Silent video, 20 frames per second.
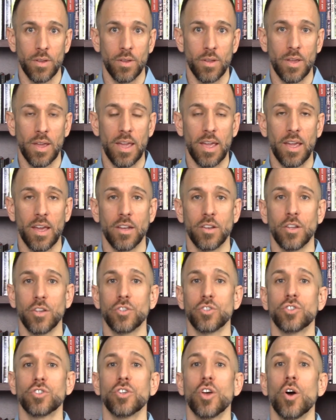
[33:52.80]
And
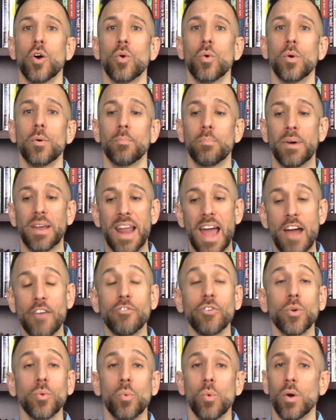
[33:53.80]
so, but
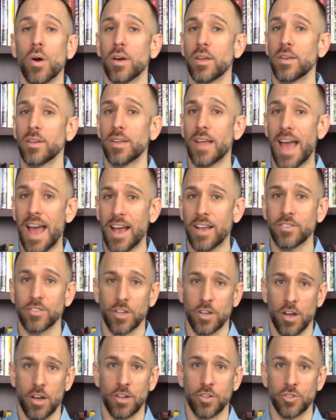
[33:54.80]
everyone has a
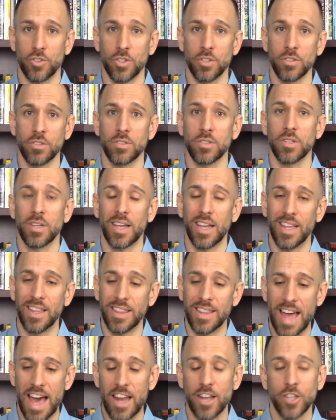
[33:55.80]
conscience
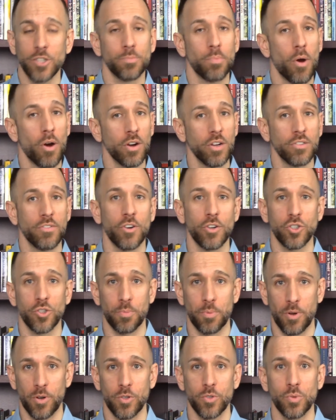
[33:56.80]
and that is part of our
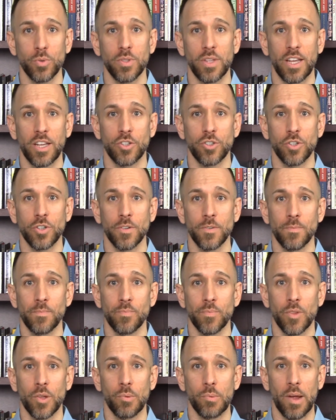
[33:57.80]
spiritual nature,
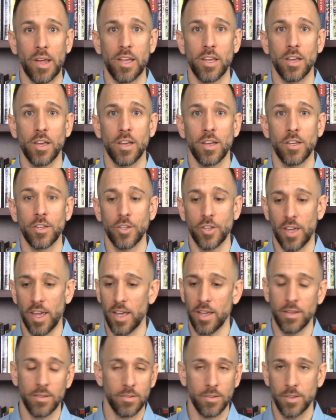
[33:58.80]
right? You
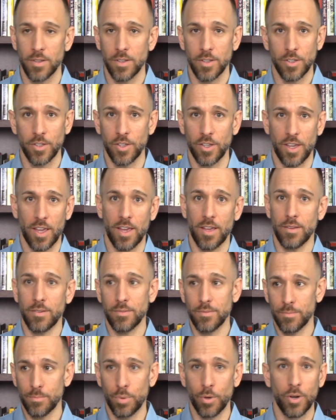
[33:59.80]
can't
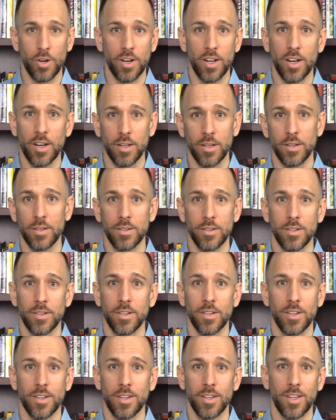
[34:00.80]
put it in
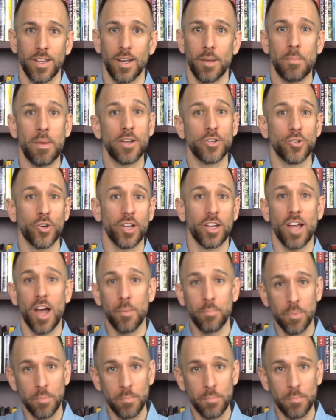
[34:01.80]
a measuring cup and